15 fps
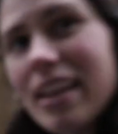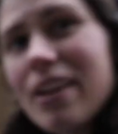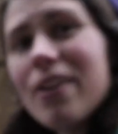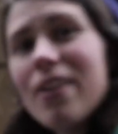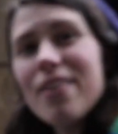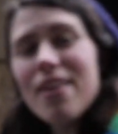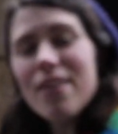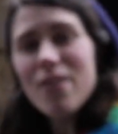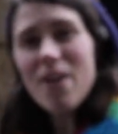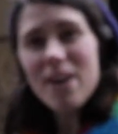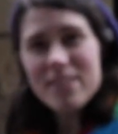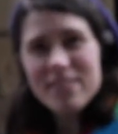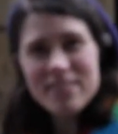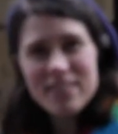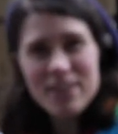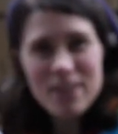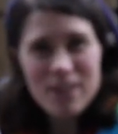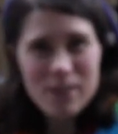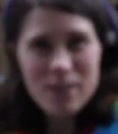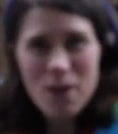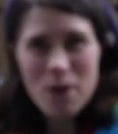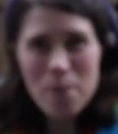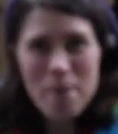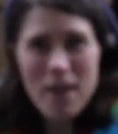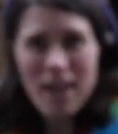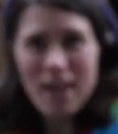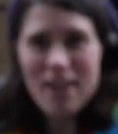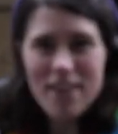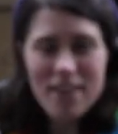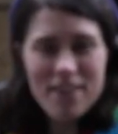legal. The laws here are a little
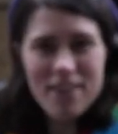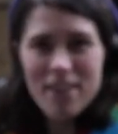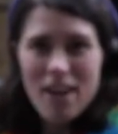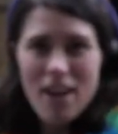bit